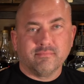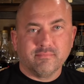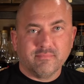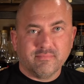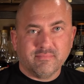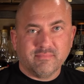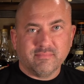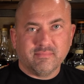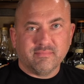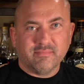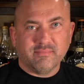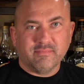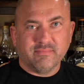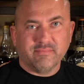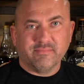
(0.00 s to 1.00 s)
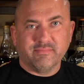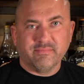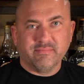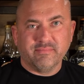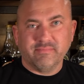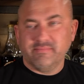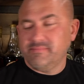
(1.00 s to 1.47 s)

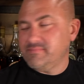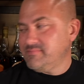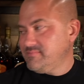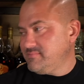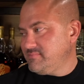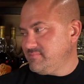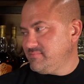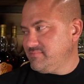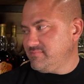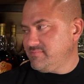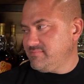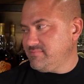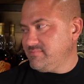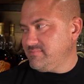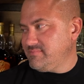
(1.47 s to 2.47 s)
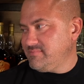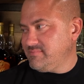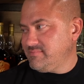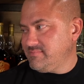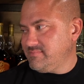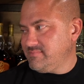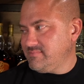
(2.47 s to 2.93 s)

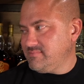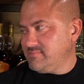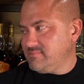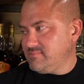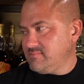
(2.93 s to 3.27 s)
(not speaking)